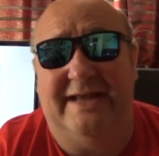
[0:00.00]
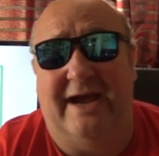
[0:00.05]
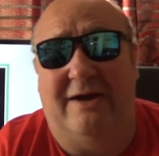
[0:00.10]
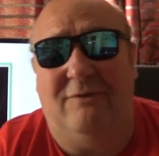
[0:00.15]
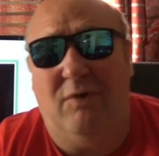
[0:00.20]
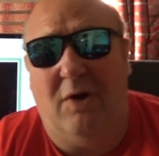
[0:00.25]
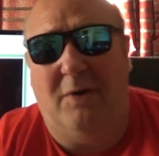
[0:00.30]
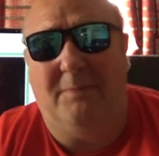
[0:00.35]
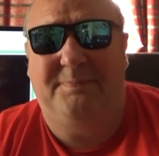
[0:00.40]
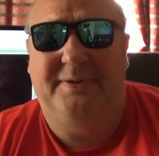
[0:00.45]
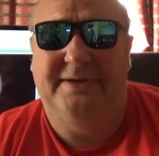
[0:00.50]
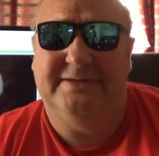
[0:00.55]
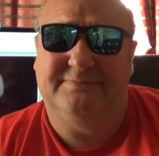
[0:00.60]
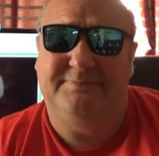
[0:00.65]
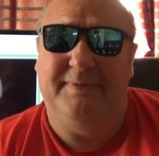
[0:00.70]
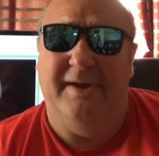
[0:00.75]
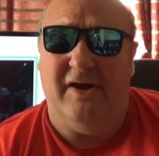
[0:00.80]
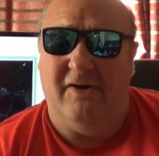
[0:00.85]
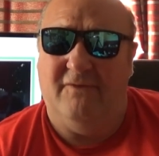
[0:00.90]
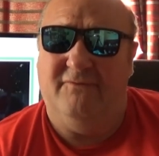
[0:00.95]
Now, what
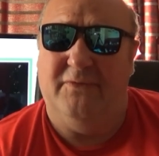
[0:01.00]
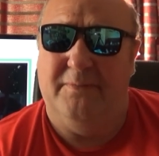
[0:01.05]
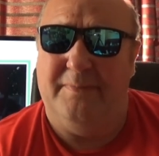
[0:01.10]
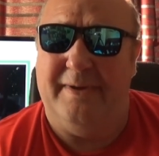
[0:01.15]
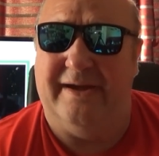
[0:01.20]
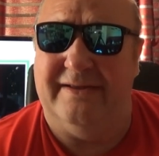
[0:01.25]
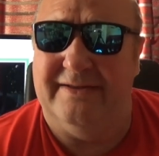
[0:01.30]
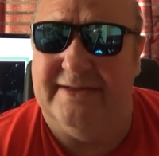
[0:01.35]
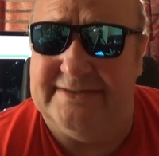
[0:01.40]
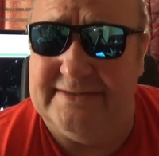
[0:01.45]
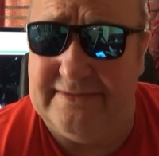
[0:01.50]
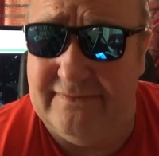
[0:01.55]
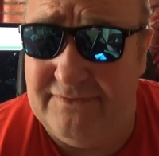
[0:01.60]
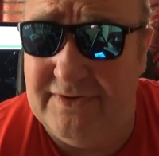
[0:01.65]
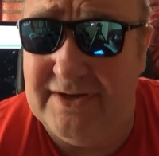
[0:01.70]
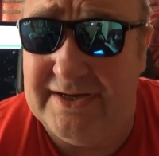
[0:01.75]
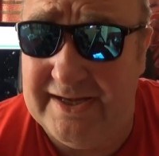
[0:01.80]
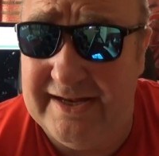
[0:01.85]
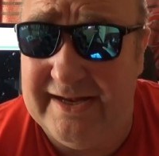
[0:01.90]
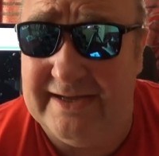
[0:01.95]
pissed me off about this, if
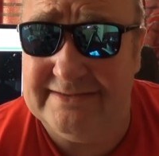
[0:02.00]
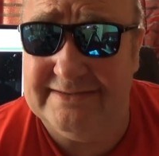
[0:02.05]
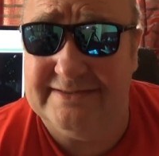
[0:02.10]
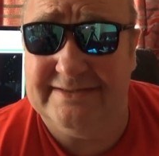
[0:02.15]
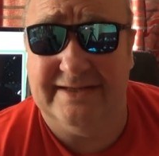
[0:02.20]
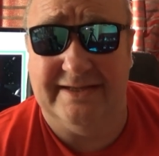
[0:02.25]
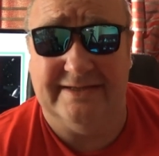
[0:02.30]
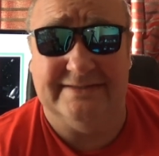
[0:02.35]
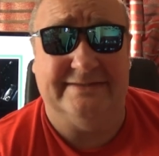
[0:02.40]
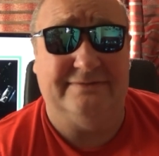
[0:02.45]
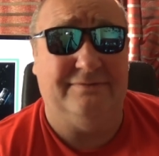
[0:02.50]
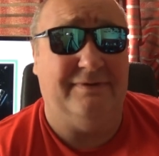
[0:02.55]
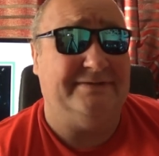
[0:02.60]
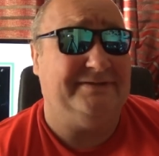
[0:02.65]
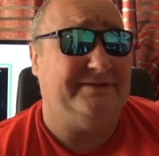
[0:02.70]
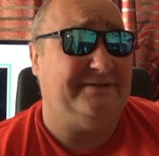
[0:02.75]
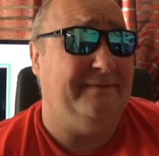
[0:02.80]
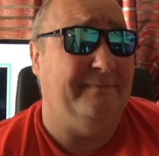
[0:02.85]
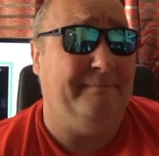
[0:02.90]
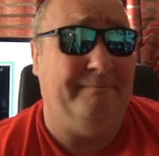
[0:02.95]
you can answer this
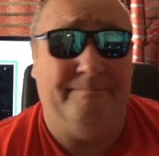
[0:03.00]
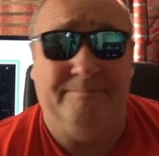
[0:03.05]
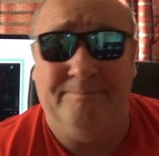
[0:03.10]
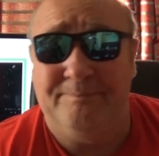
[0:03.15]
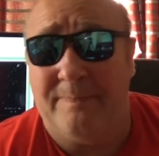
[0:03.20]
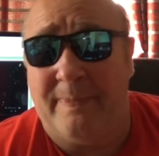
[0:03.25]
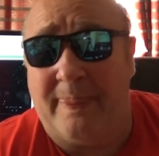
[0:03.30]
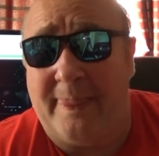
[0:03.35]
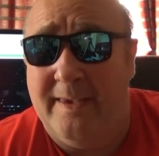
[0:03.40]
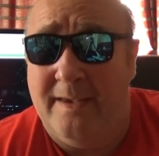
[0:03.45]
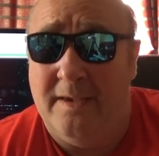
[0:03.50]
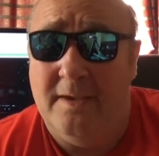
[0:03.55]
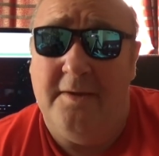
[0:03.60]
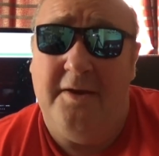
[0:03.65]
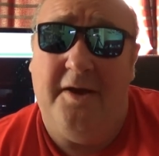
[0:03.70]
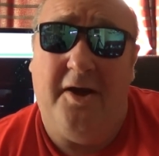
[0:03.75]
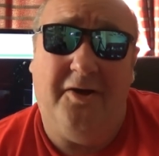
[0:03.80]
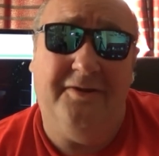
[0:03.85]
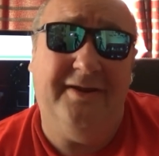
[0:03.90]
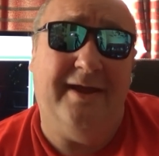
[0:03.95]
question.
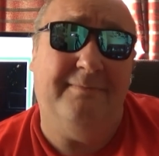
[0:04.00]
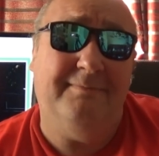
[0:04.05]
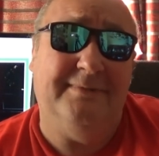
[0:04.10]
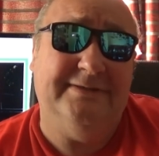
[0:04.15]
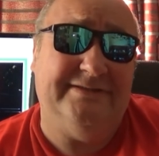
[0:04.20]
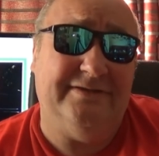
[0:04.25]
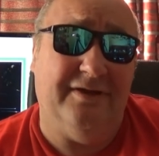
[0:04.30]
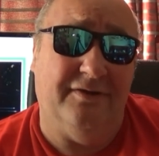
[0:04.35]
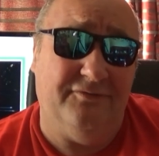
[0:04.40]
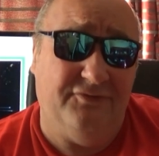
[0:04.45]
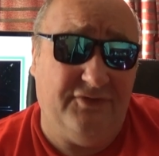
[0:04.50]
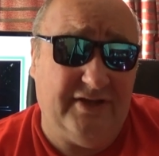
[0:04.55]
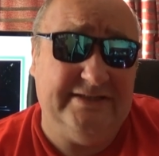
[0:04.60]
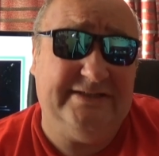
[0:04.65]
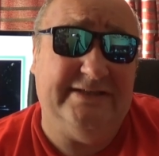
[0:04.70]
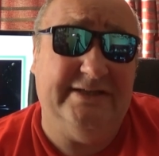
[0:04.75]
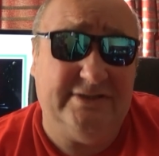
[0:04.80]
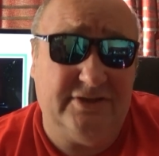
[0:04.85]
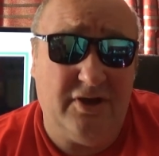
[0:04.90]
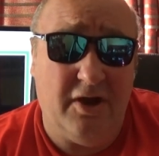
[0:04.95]
On Amazon,
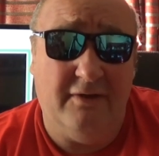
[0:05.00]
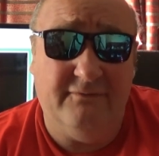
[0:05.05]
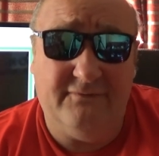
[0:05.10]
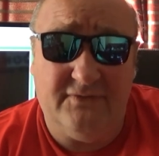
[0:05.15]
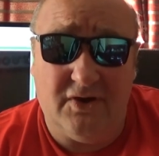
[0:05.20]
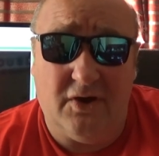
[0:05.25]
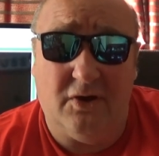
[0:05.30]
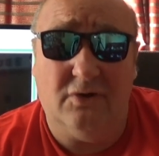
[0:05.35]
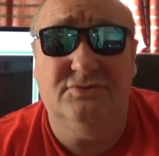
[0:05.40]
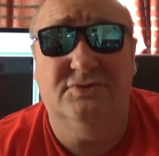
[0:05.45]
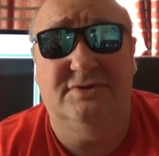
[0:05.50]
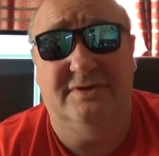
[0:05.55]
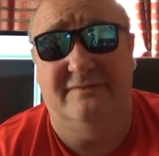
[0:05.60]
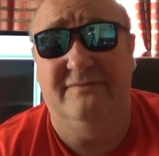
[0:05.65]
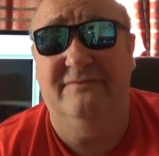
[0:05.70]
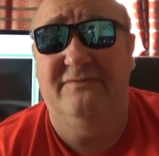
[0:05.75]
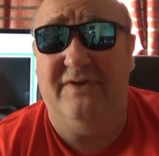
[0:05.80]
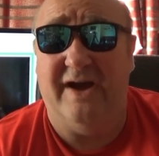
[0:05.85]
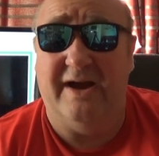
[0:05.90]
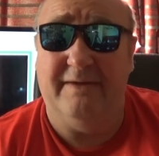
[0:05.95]
this is going for
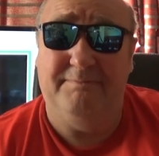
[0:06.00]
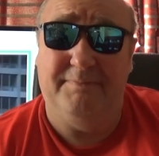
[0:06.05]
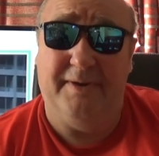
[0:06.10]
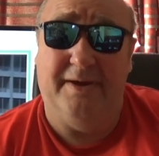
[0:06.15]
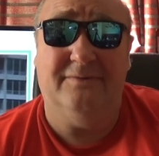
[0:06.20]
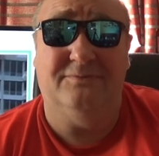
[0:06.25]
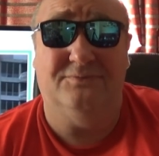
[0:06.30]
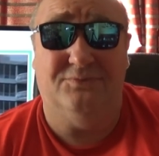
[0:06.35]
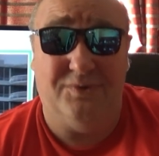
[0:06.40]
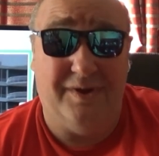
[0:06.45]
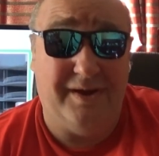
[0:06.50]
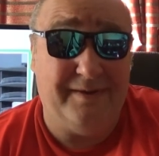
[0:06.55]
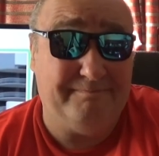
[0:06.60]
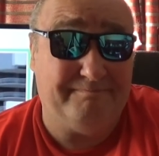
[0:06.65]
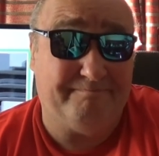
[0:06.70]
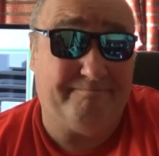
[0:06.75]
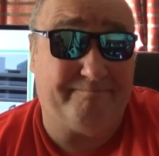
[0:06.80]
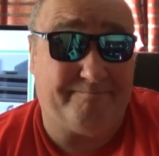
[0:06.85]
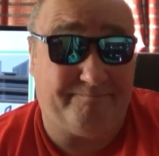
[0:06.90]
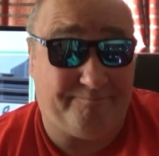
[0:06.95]
£105, right?